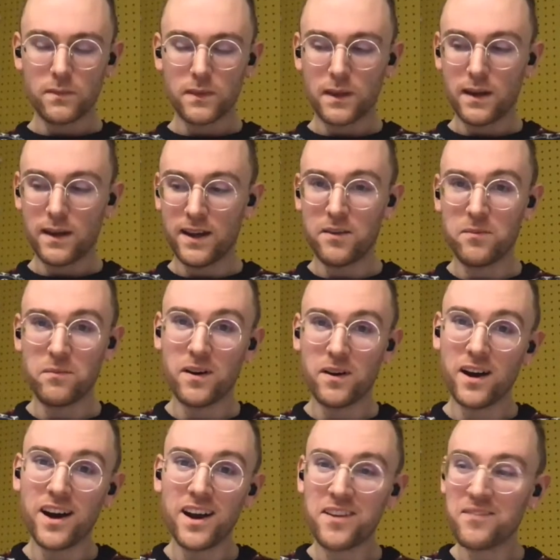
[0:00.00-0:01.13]
Um,
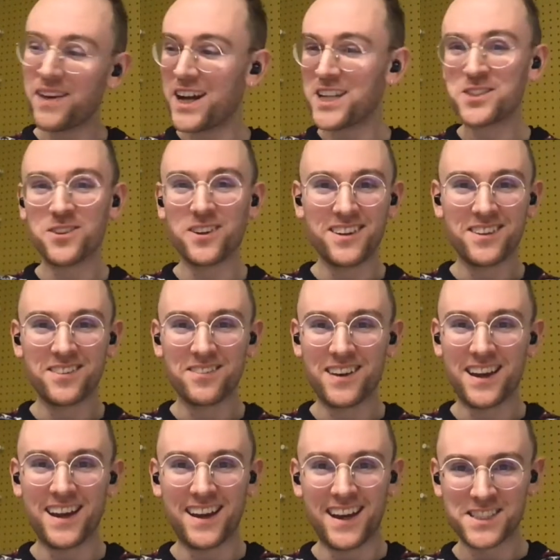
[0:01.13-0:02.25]
I am Android uh,
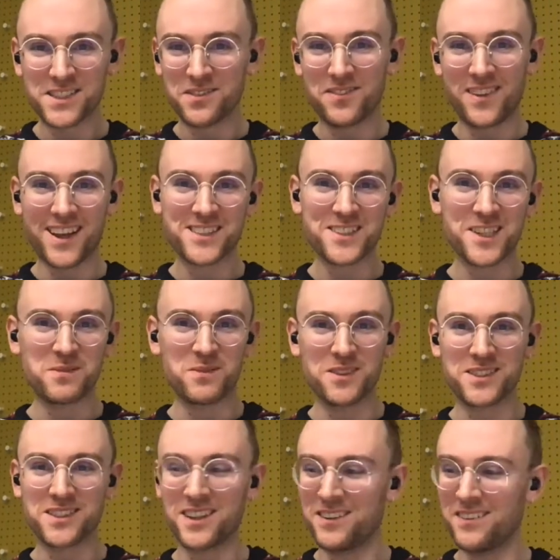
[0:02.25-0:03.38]
as of like six months
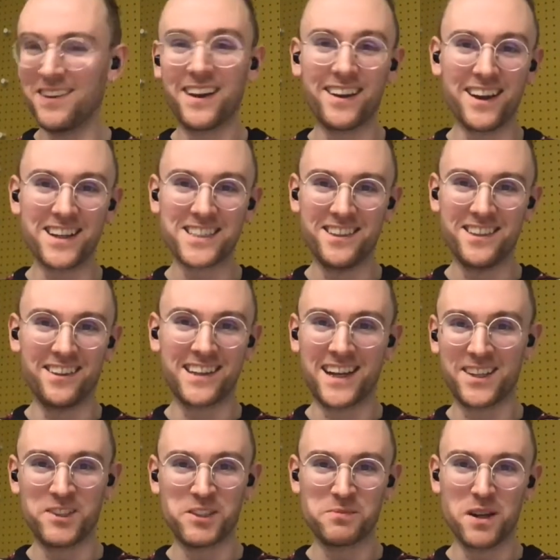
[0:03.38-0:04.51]
ago, and I still can't
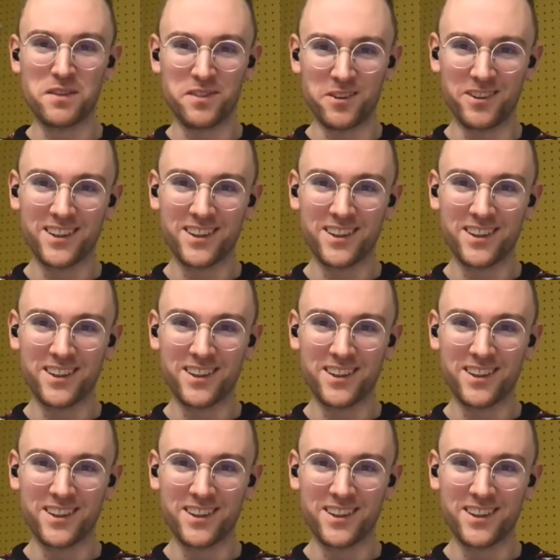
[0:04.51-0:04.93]
use my phone.